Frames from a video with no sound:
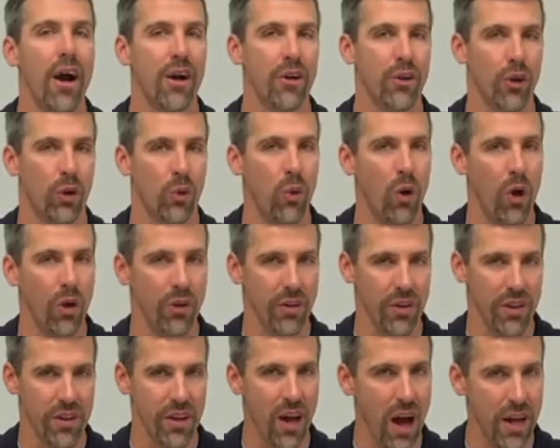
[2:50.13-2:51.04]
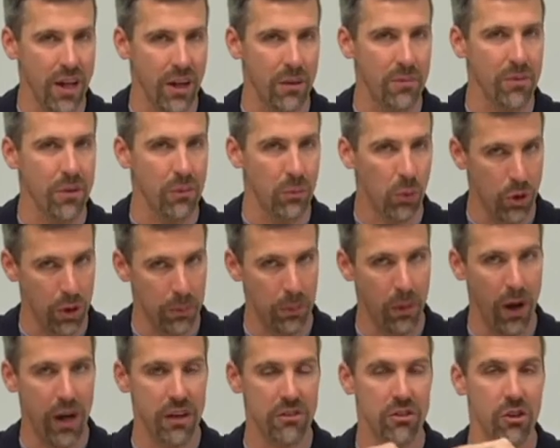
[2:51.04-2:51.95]
the quality of the item, the more the
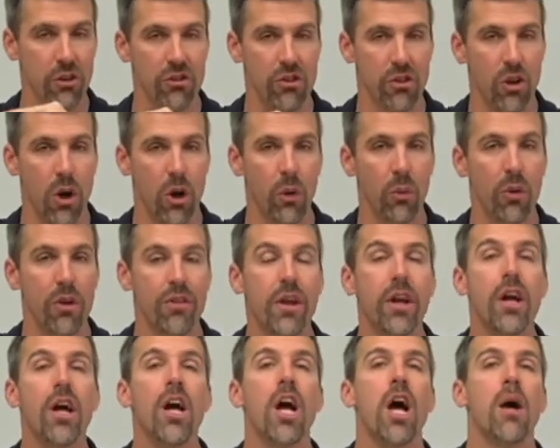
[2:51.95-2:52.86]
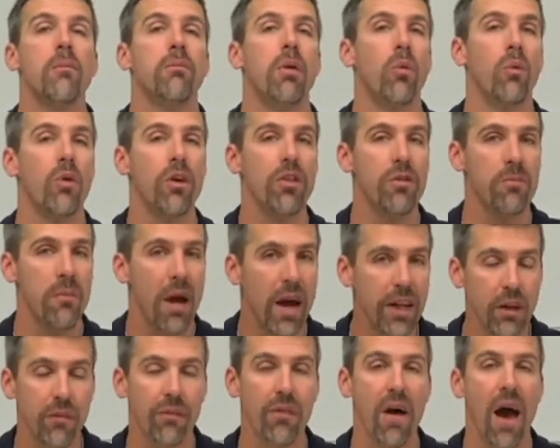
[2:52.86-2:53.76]
price goes along with it. But with
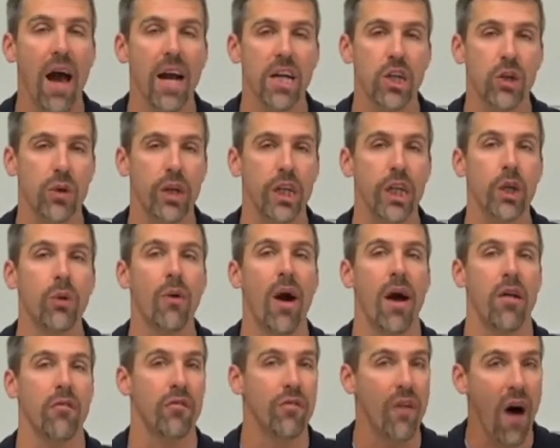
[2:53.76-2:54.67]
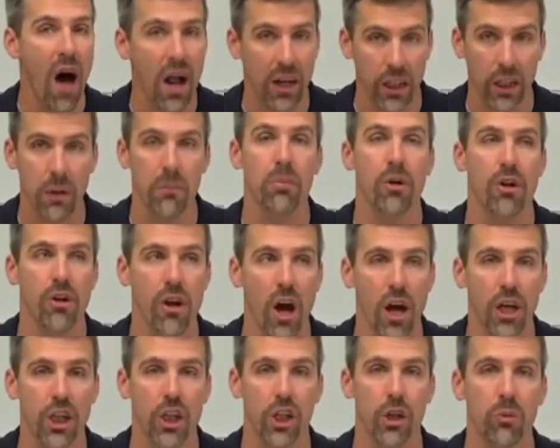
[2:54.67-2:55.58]
manufacturing, you had volume
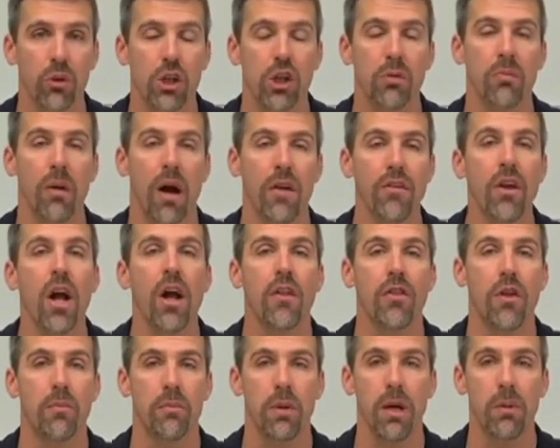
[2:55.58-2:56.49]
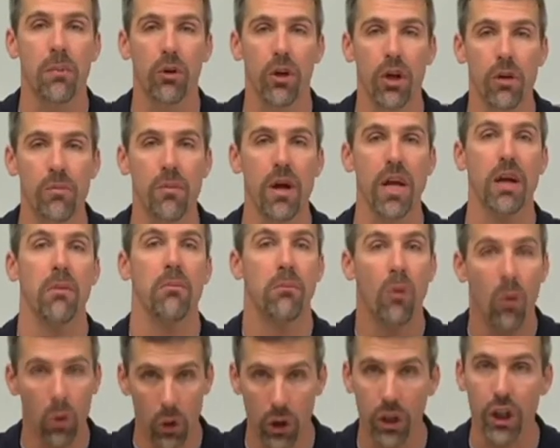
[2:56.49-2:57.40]
production, which meant that people could make
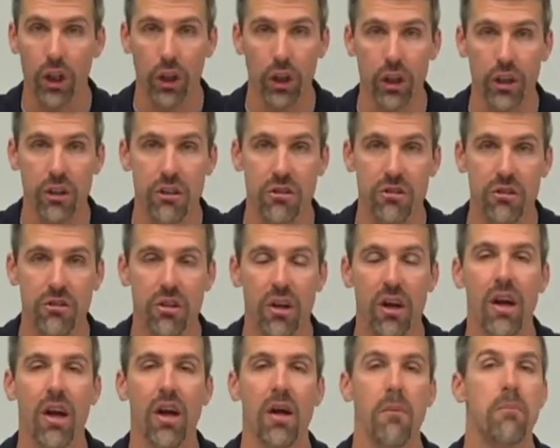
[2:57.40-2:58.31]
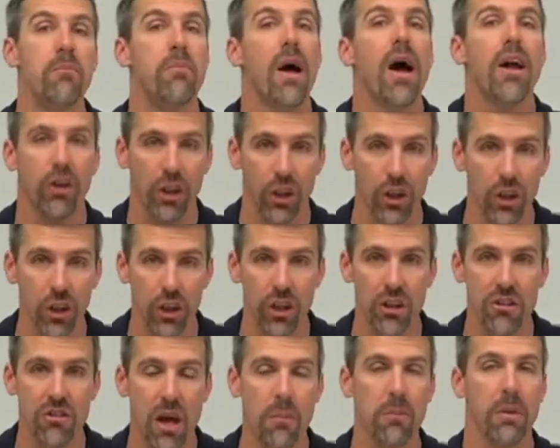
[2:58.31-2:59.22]
more goods, better
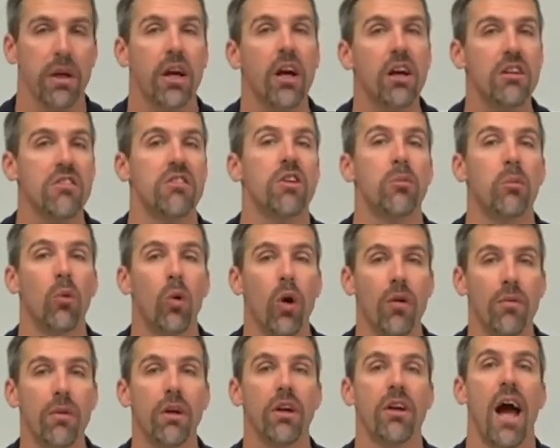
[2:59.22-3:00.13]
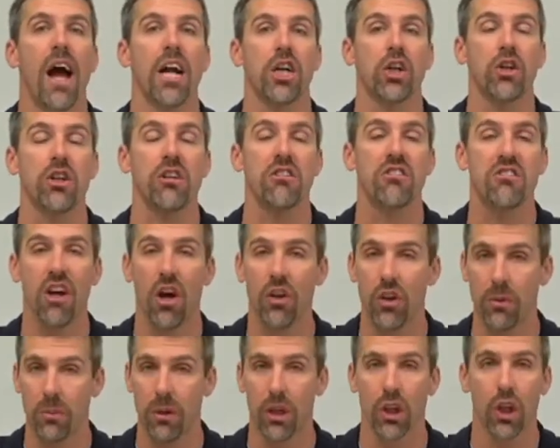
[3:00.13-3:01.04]
goods. And because there are more of them, they could actually sell
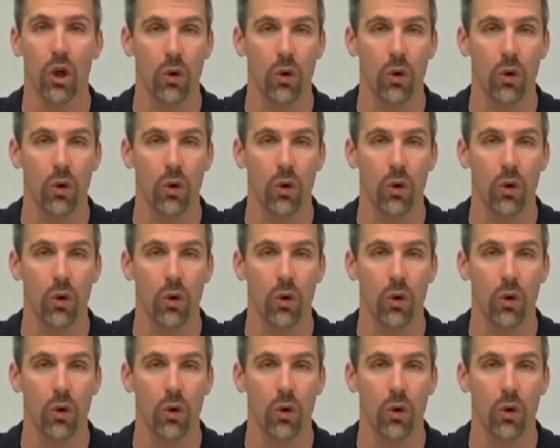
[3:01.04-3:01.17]
them at a lower